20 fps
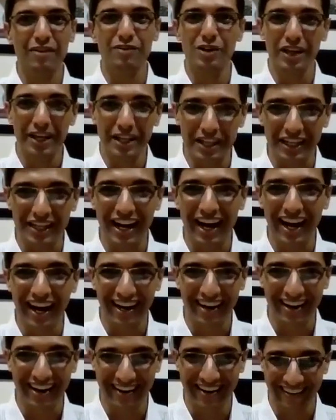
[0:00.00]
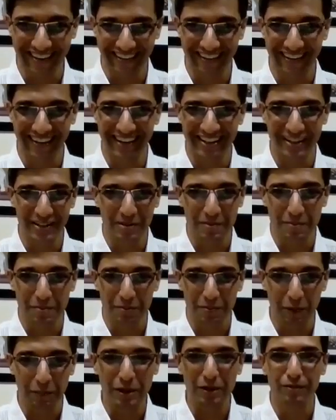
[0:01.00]
have to hit it hard, right?
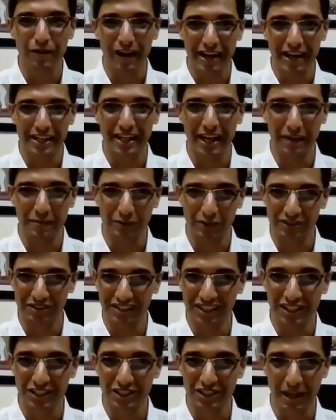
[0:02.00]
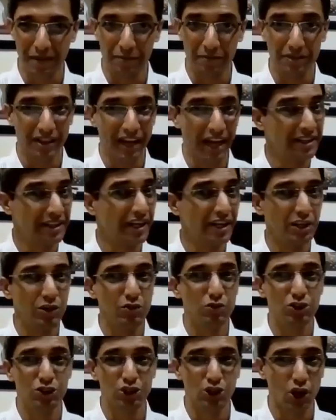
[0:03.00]
Probably 5 times or 6 times, and then
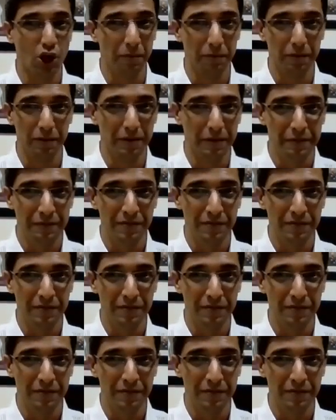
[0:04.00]
you stop.